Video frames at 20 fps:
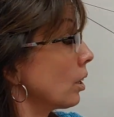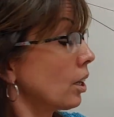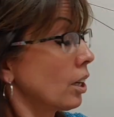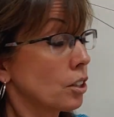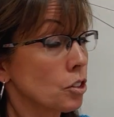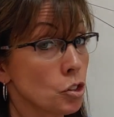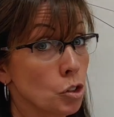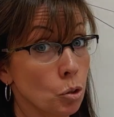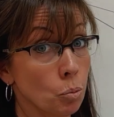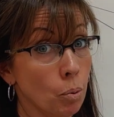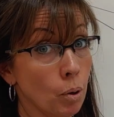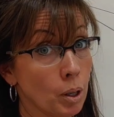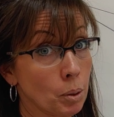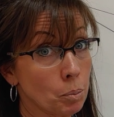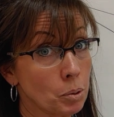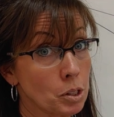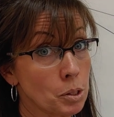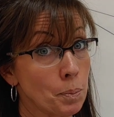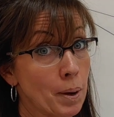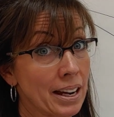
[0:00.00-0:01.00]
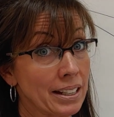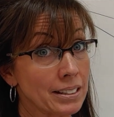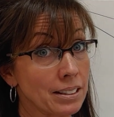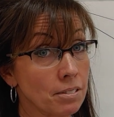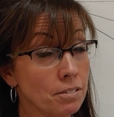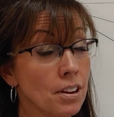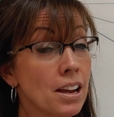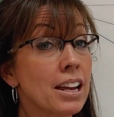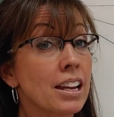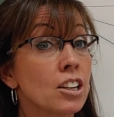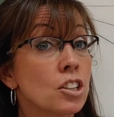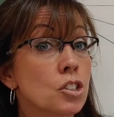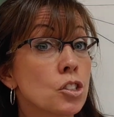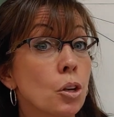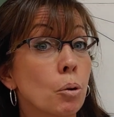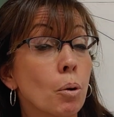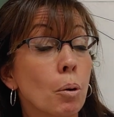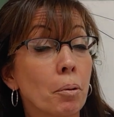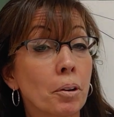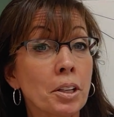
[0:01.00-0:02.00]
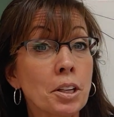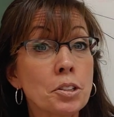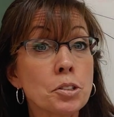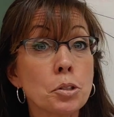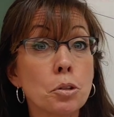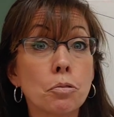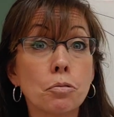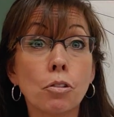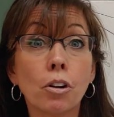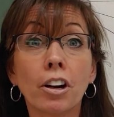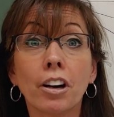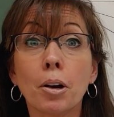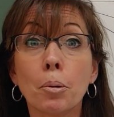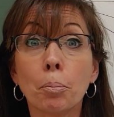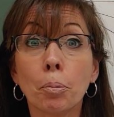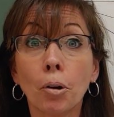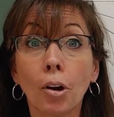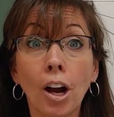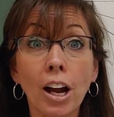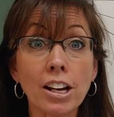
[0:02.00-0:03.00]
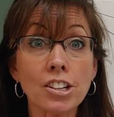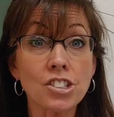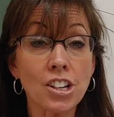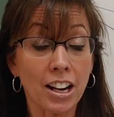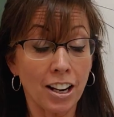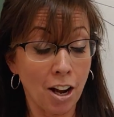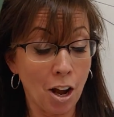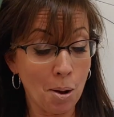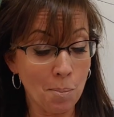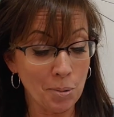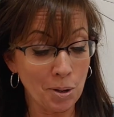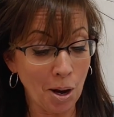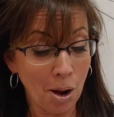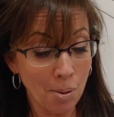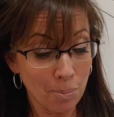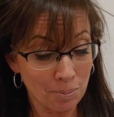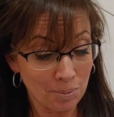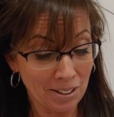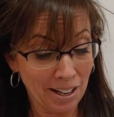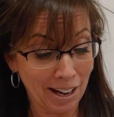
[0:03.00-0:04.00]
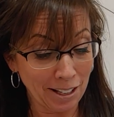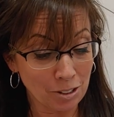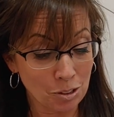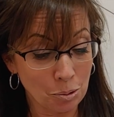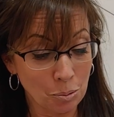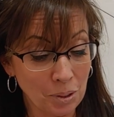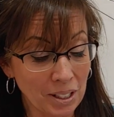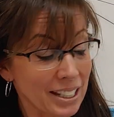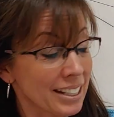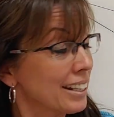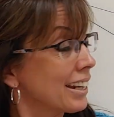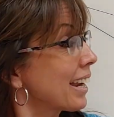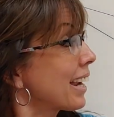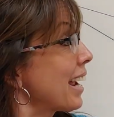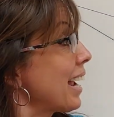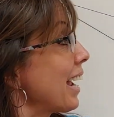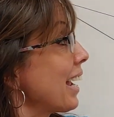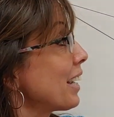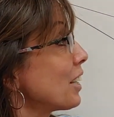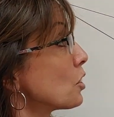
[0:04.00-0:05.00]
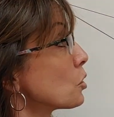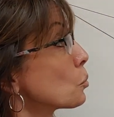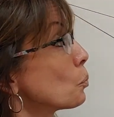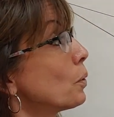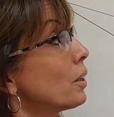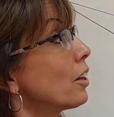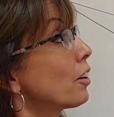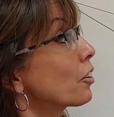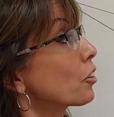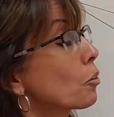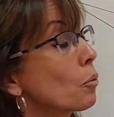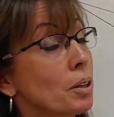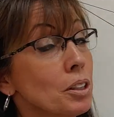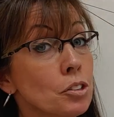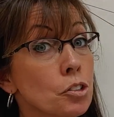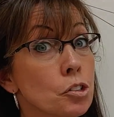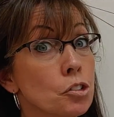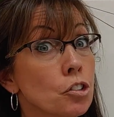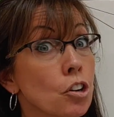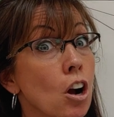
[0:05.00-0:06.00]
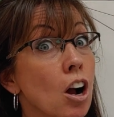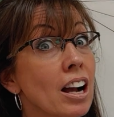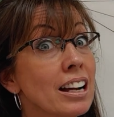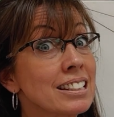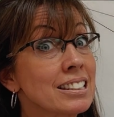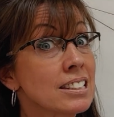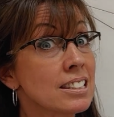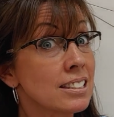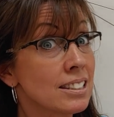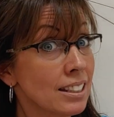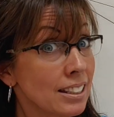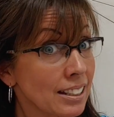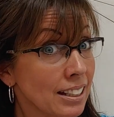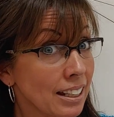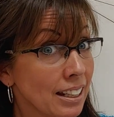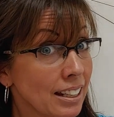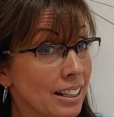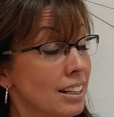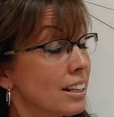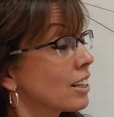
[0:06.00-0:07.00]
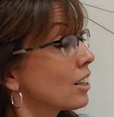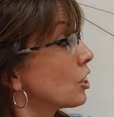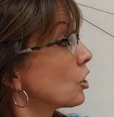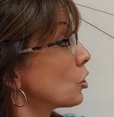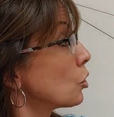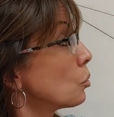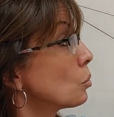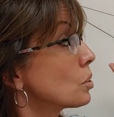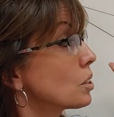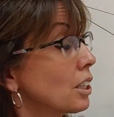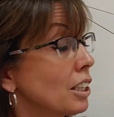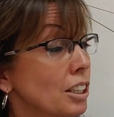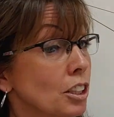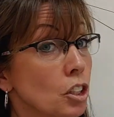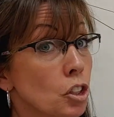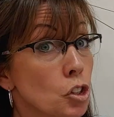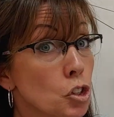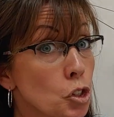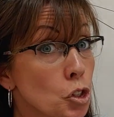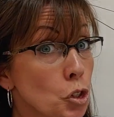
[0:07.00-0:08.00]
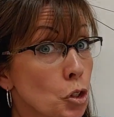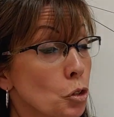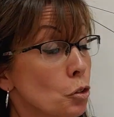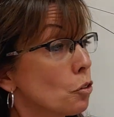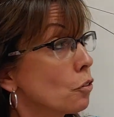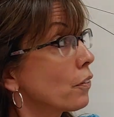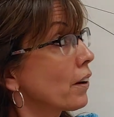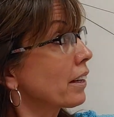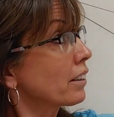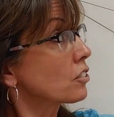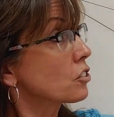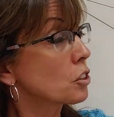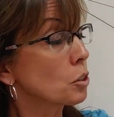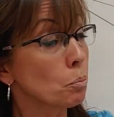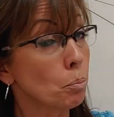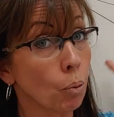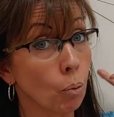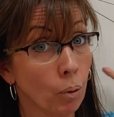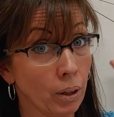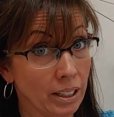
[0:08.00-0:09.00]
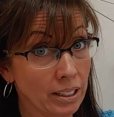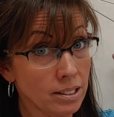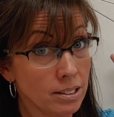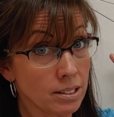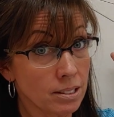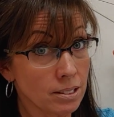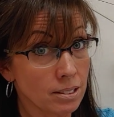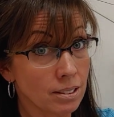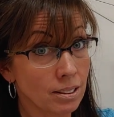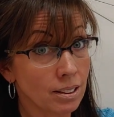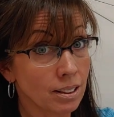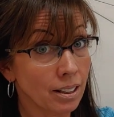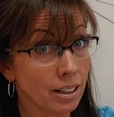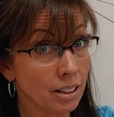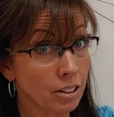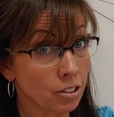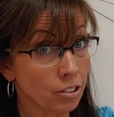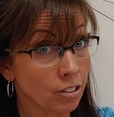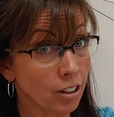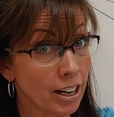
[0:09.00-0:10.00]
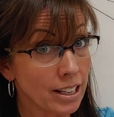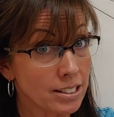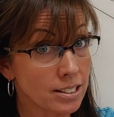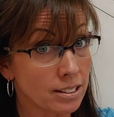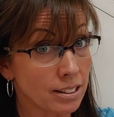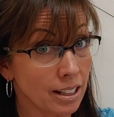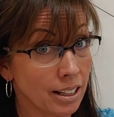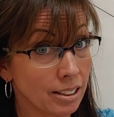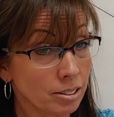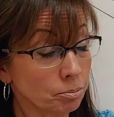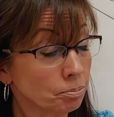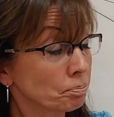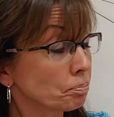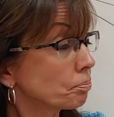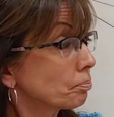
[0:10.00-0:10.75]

in 2-point perspective. So what we're going to do for our project coming up next week is we are going to draw a city using 2 vanishing points and a horizon line.